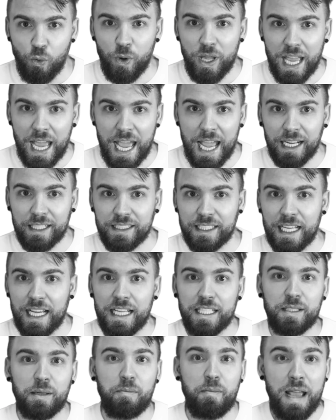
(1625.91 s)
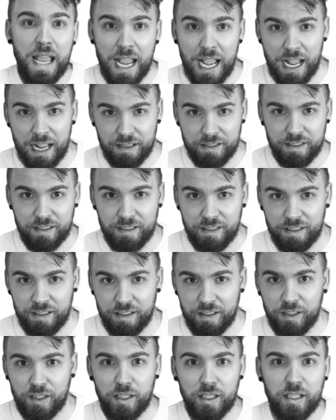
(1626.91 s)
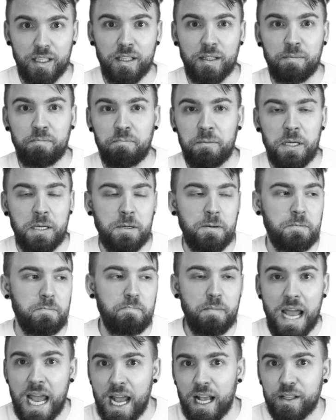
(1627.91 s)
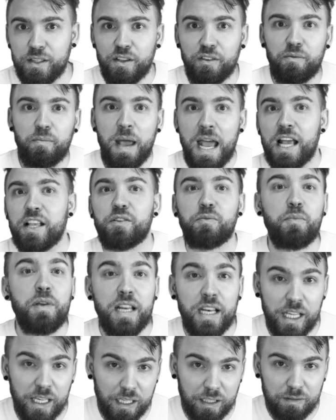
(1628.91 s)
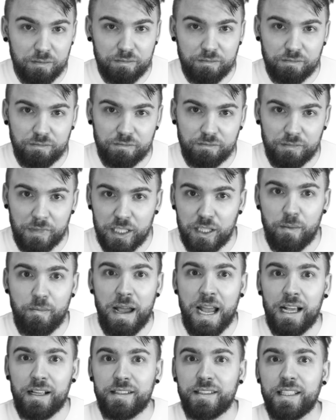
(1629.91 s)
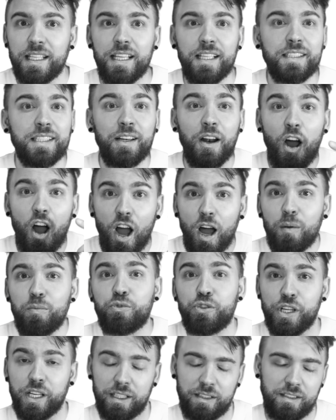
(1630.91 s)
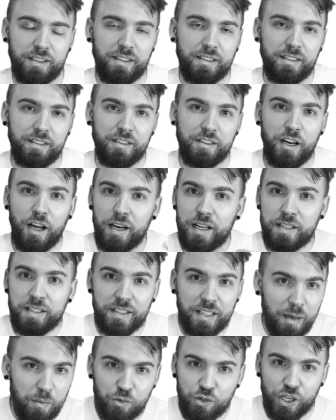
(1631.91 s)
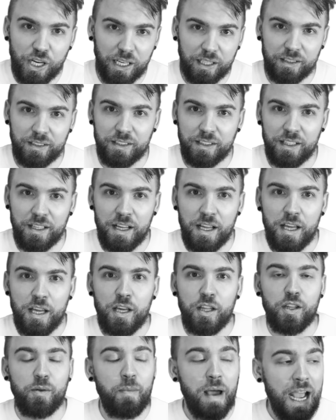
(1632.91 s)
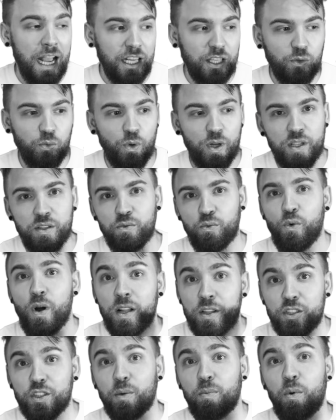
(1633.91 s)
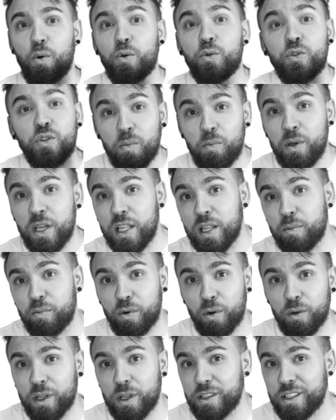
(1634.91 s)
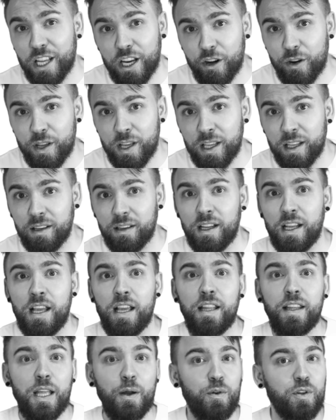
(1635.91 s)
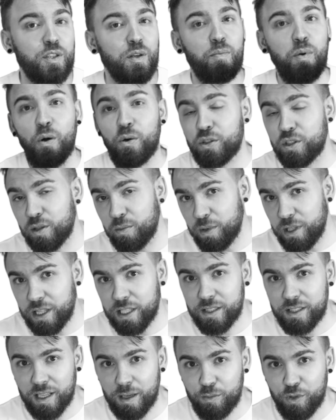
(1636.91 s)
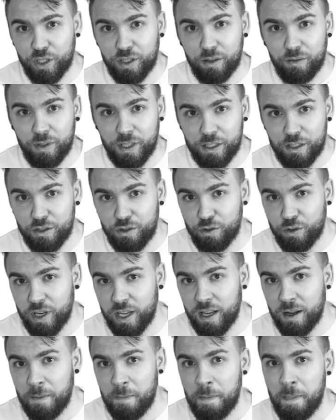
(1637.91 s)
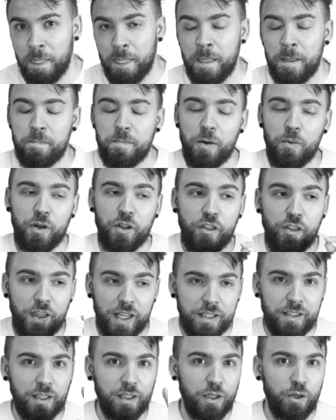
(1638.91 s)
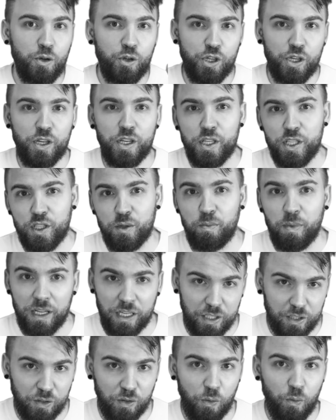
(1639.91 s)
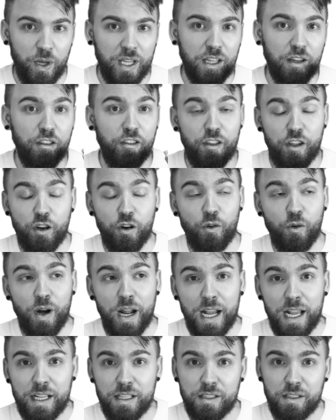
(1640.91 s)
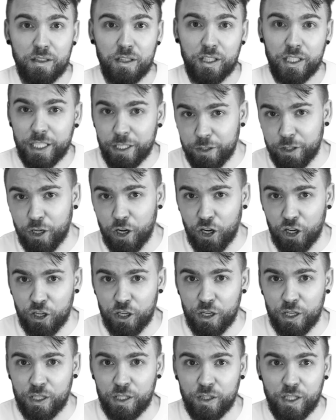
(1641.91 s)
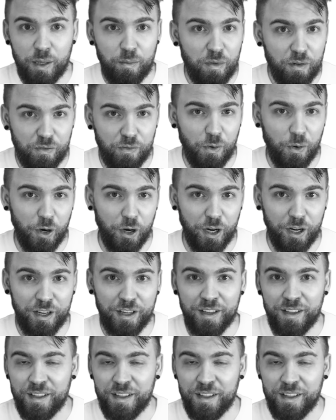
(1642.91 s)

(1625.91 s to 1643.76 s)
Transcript: We act as a mass, the mass of mass media. And the mass is an object, not a subject. The mass was once supposed to be the proletariat. They were supposed to be the subject of history. But with this illusion dispelled, we can theorize clearer than before.